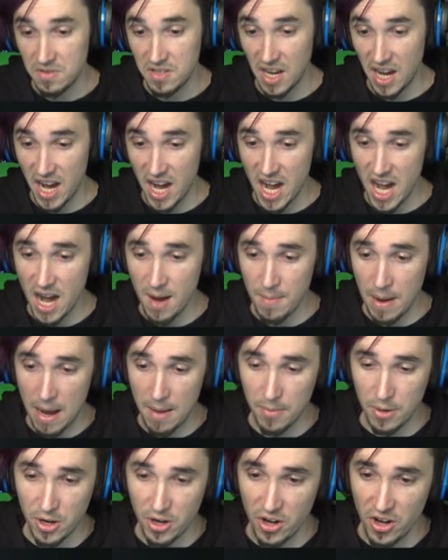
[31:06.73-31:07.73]
Damn,
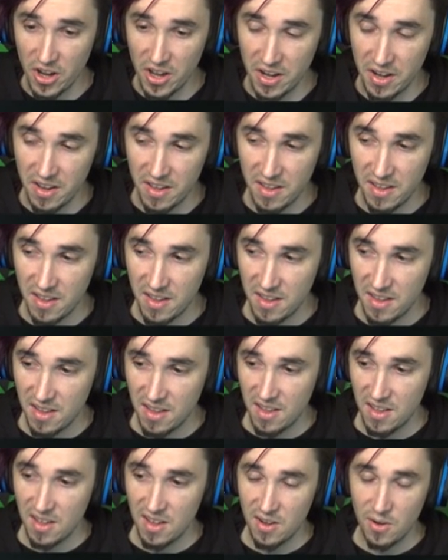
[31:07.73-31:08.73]
I'm good.
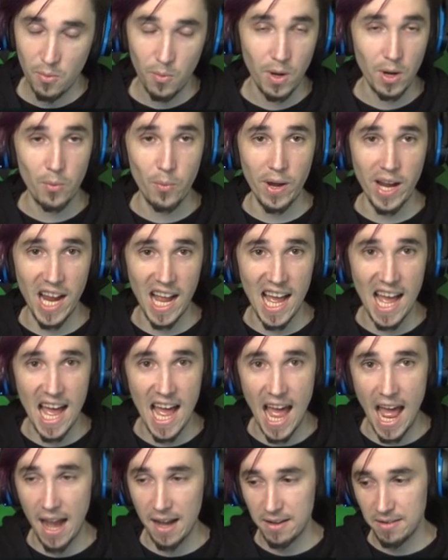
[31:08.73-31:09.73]
What do we
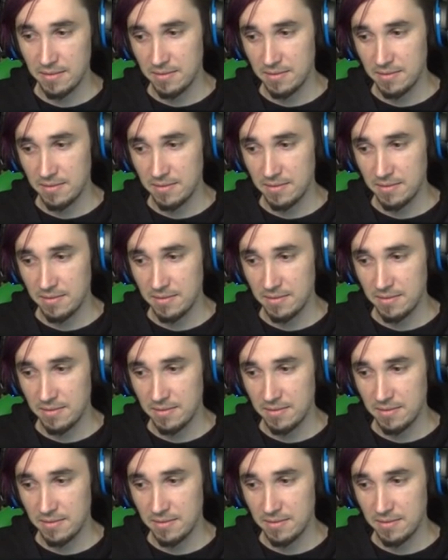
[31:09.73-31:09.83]
got?